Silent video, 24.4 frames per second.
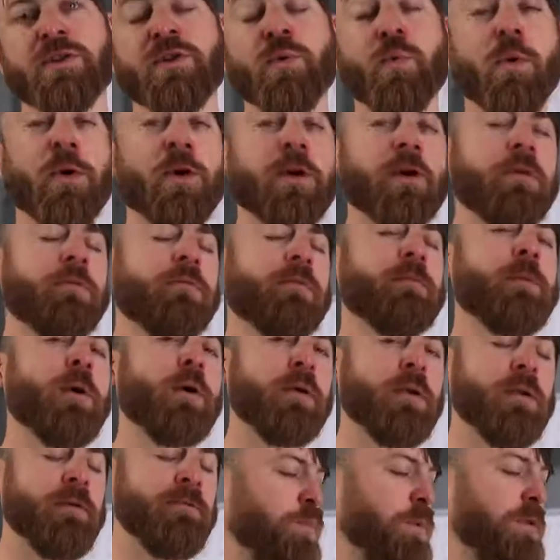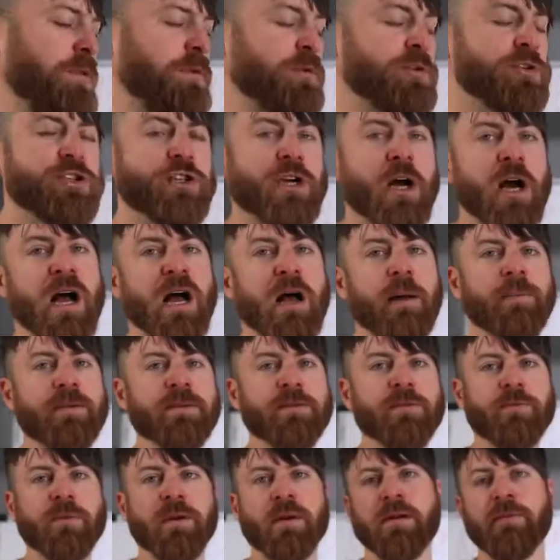So working remotely with your job
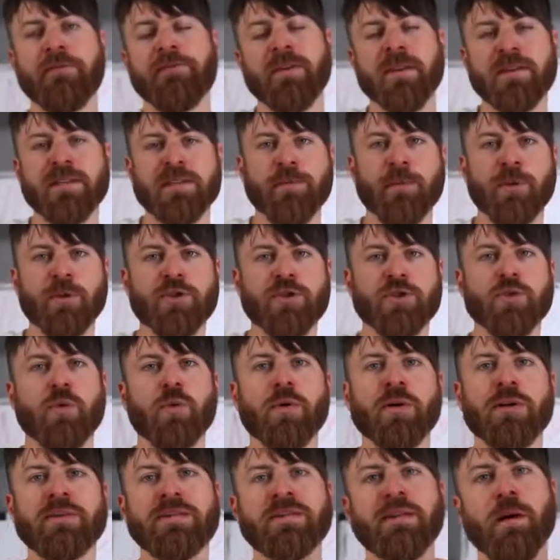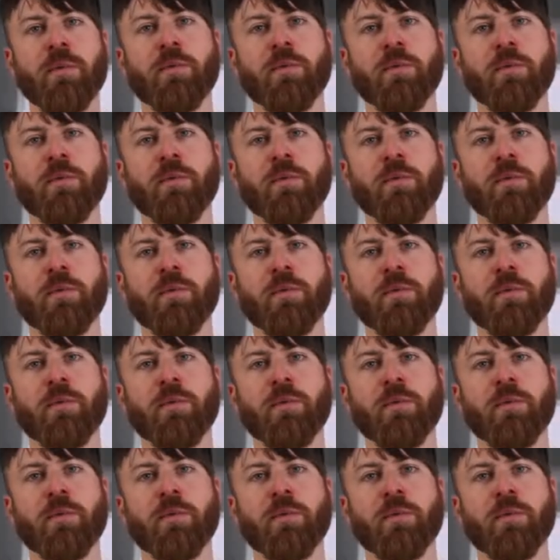is a really feasible choice.